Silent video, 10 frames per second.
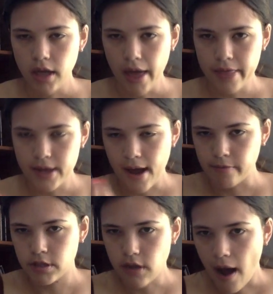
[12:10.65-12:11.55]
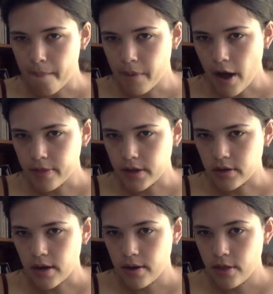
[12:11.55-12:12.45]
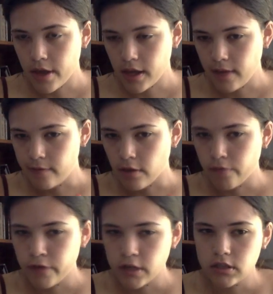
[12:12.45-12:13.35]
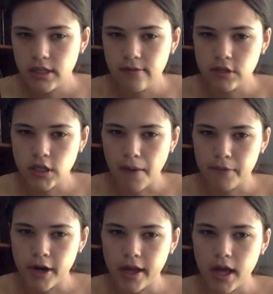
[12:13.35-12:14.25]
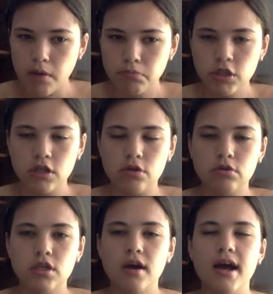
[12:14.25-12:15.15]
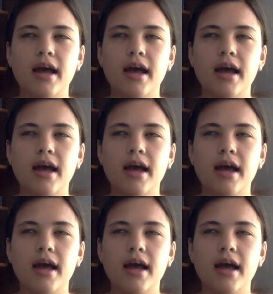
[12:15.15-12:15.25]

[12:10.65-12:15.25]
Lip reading: and then I will stop on the first even chapter I come to. So